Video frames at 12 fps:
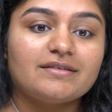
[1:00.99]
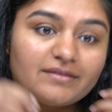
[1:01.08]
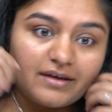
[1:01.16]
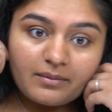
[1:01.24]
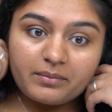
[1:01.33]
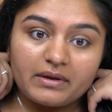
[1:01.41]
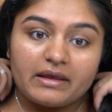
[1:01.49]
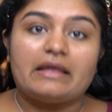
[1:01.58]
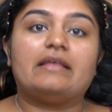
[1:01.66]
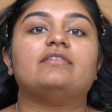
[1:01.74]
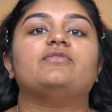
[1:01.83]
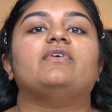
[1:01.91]
step
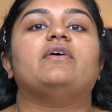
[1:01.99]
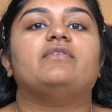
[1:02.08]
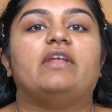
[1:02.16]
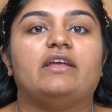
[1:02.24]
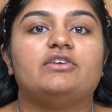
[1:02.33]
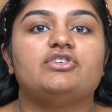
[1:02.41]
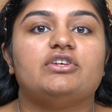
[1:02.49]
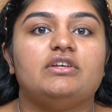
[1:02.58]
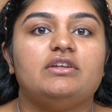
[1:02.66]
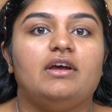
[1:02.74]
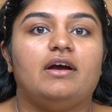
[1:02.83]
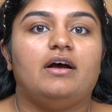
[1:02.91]
is
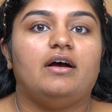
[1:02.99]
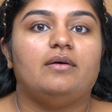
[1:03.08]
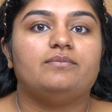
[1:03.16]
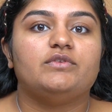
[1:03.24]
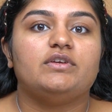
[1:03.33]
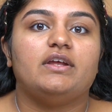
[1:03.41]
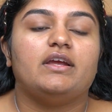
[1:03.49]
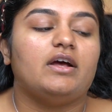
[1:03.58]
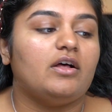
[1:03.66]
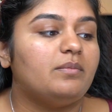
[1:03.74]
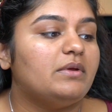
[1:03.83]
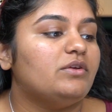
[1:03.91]
foundation. Today
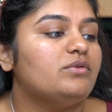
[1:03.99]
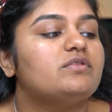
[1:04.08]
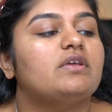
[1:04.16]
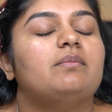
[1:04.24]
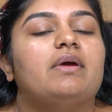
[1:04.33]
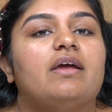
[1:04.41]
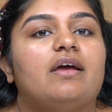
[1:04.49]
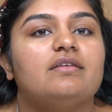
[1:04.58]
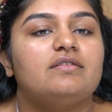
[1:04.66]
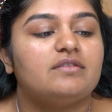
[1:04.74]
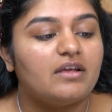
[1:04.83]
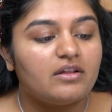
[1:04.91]
I'll be using my
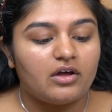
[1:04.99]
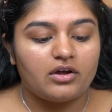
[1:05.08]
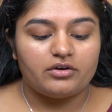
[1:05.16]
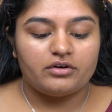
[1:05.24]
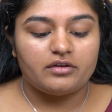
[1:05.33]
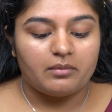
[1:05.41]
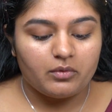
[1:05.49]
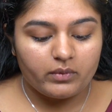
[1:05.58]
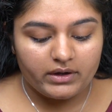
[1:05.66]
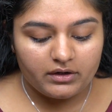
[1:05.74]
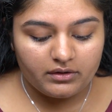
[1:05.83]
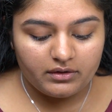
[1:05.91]
Estee Lauder Double
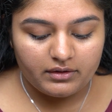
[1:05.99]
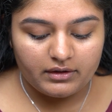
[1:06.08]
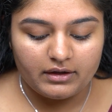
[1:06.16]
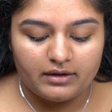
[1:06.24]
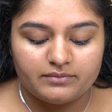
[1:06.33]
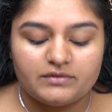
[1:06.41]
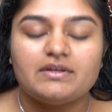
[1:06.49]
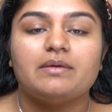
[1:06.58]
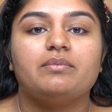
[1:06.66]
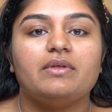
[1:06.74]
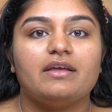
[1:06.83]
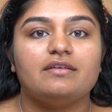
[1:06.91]
Wear Stay
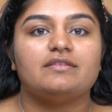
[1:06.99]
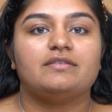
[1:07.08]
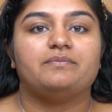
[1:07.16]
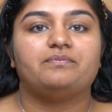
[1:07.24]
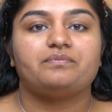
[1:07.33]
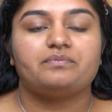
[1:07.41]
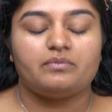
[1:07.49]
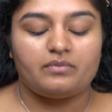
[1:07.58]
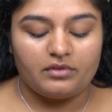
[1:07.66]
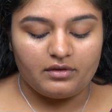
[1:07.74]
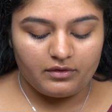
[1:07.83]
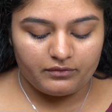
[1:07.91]
in Place
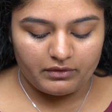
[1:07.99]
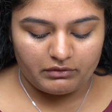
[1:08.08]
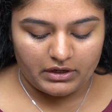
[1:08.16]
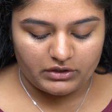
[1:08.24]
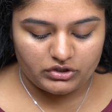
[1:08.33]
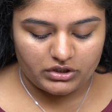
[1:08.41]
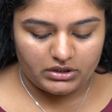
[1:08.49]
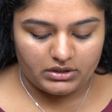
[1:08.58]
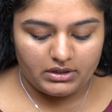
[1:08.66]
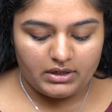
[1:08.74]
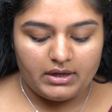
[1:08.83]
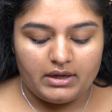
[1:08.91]
foundation.